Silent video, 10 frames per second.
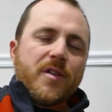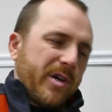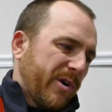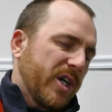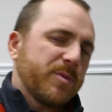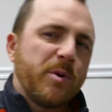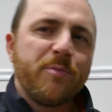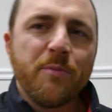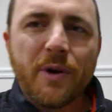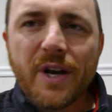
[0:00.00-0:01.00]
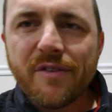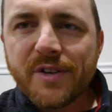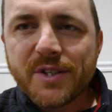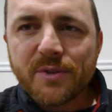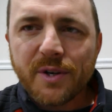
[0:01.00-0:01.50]
Crossman Premier Heavy,
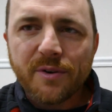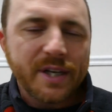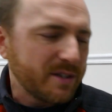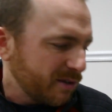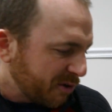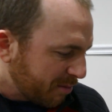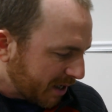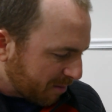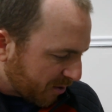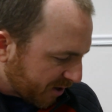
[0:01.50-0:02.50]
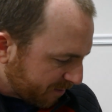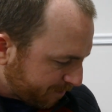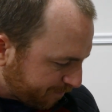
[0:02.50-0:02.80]
so I don't need to lube anymore.